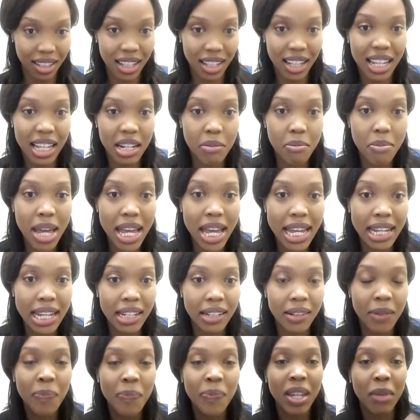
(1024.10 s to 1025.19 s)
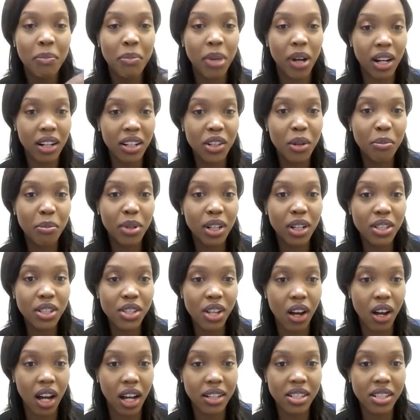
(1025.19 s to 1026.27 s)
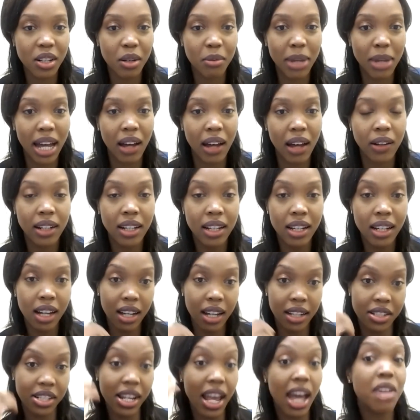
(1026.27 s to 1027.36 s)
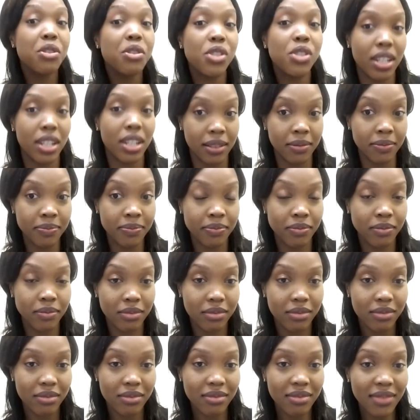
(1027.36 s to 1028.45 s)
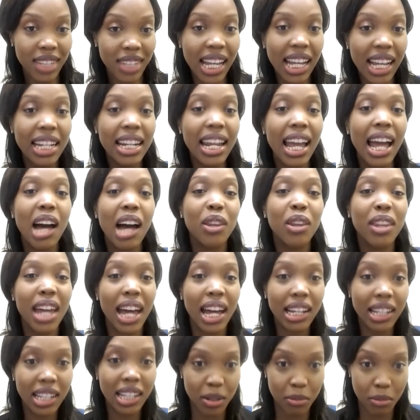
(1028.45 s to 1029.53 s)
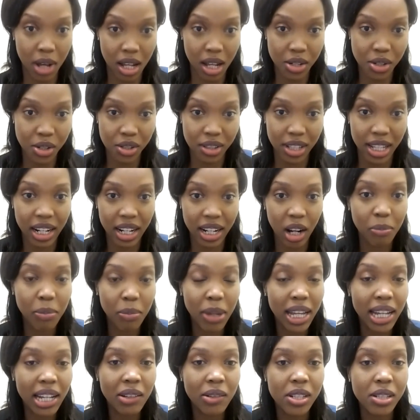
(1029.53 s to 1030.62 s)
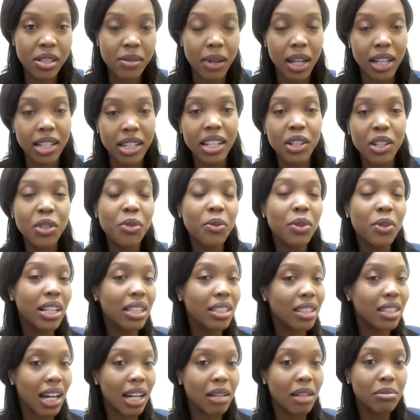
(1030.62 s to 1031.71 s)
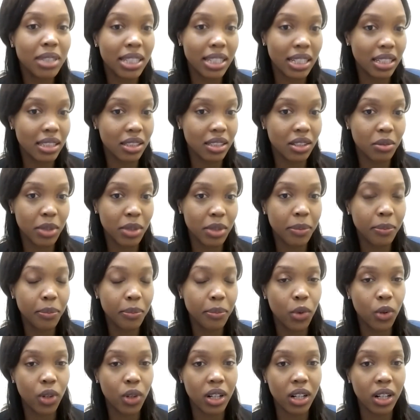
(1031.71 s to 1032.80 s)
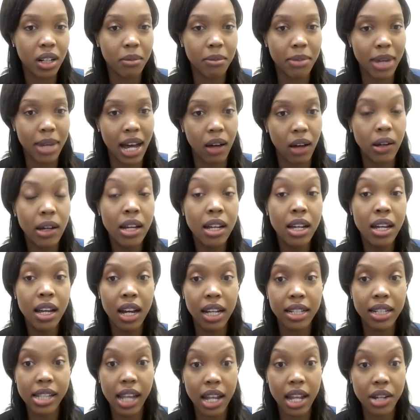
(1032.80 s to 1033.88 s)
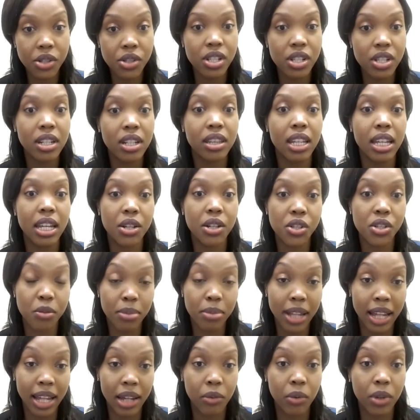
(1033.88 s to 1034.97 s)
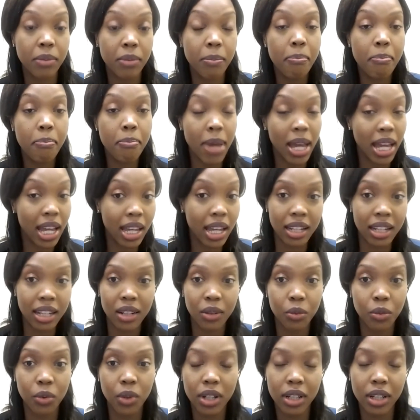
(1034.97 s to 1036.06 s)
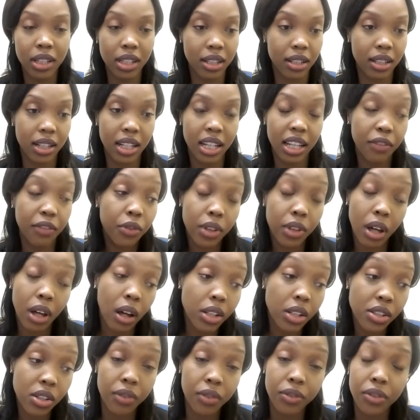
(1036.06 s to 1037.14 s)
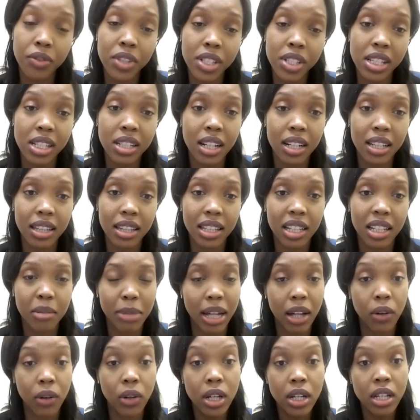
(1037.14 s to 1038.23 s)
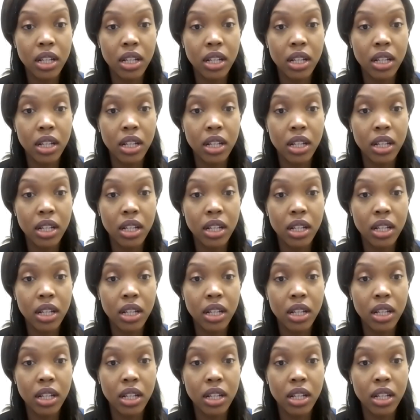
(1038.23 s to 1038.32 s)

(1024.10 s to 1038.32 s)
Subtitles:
in pain. Part of your book talks about attention. Absolutely. And how that can modulate our pain response. Can you elaborate a little bit more about attention and the interplay with pain, and if you've seen anything about